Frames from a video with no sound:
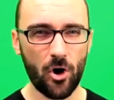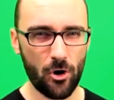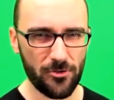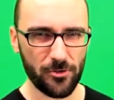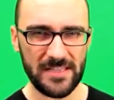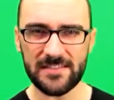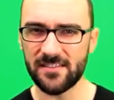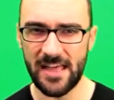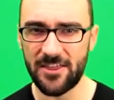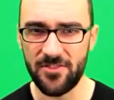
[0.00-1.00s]

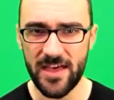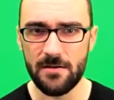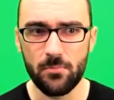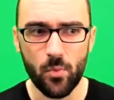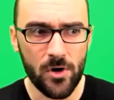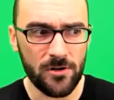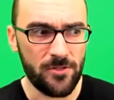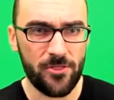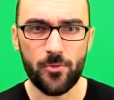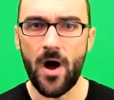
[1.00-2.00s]
Earthlings like them
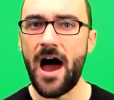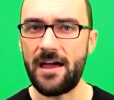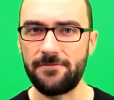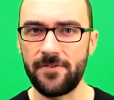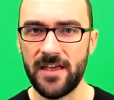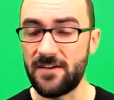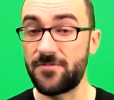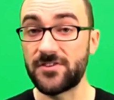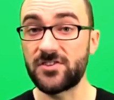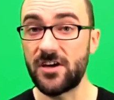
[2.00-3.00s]
would thrive
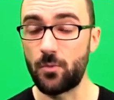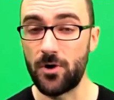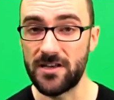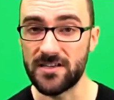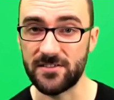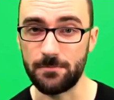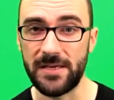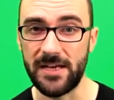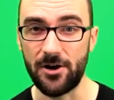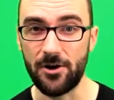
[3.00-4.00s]
if the sun were to
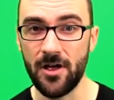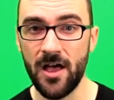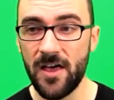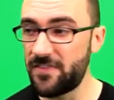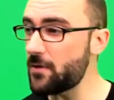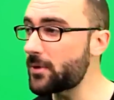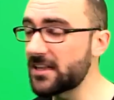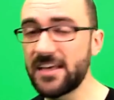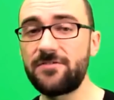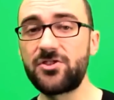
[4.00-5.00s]
disappear. They
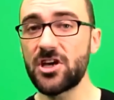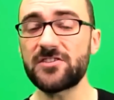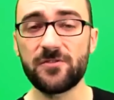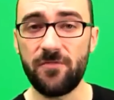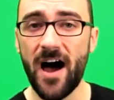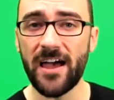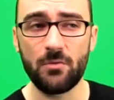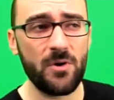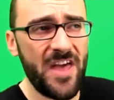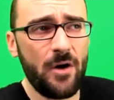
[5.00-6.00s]
would live just
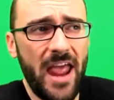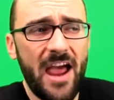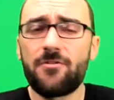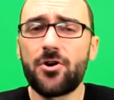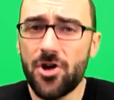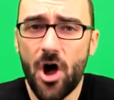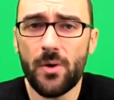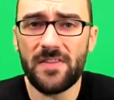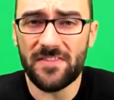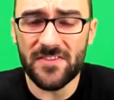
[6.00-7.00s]
fine without ever
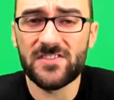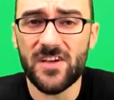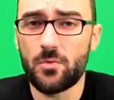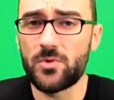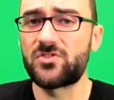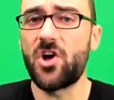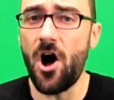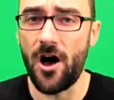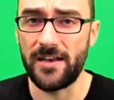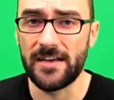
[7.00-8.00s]
knowing that the sun was
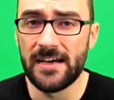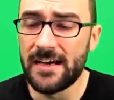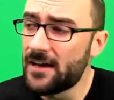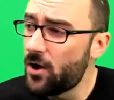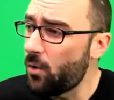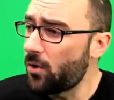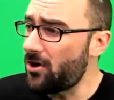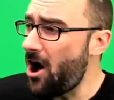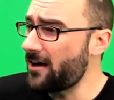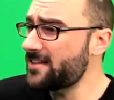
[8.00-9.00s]
gone,
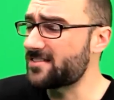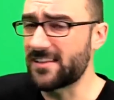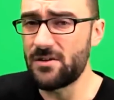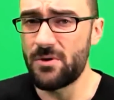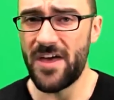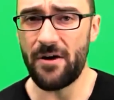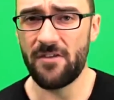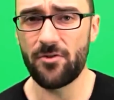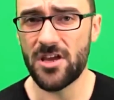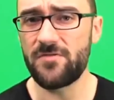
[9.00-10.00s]
or honestly, without
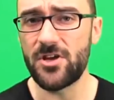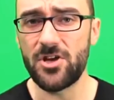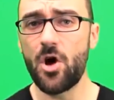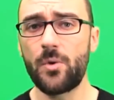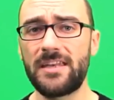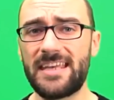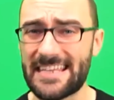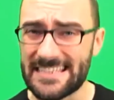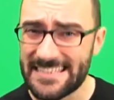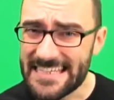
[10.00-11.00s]
ever even knowing
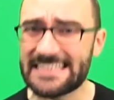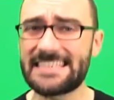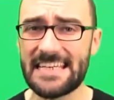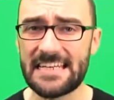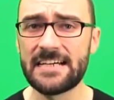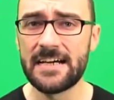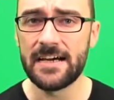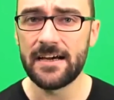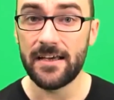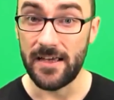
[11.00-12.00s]
it existed
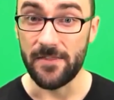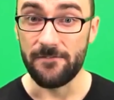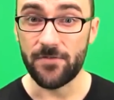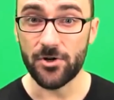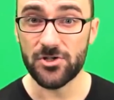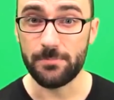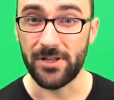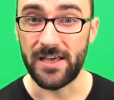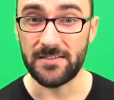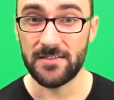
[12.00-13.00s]
in the first
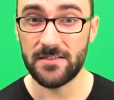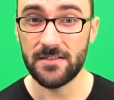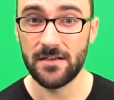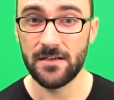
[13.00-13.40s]
place.